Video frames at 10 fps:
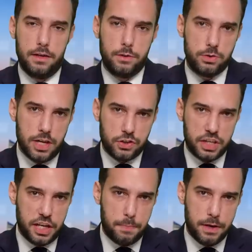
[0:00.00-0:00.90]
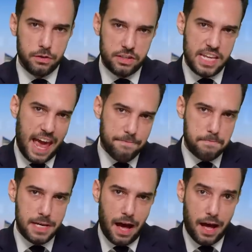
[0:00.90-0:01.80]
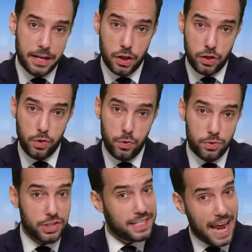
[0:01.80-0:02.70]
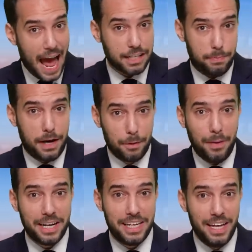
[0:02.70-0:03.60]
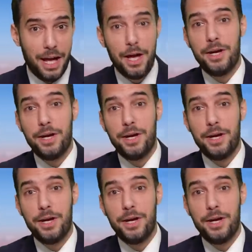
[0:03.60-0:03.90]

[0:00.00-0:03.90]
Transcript: So essentially, it appears the FBI used taxpayer money